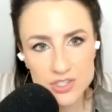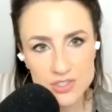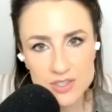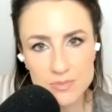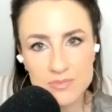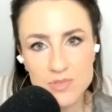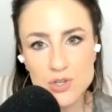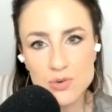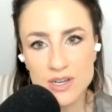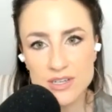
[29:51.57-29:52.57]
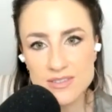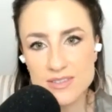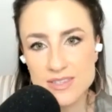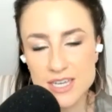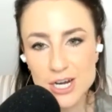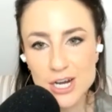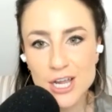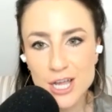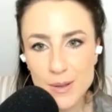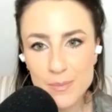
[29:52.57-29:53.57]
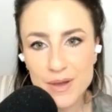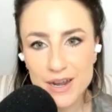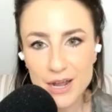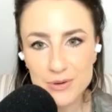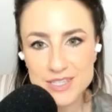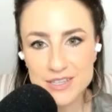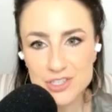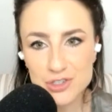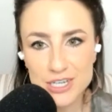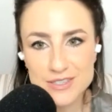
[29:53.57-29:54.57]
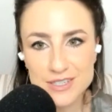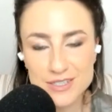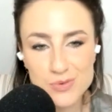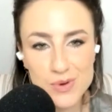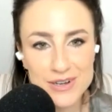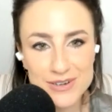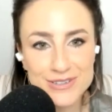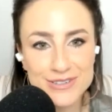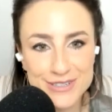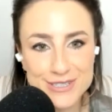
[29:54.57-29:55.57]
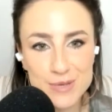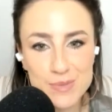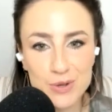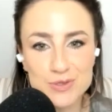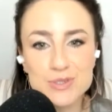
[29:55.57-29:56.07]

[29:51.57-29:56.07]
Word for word: There's some nuances there, but I would say this translates well to both.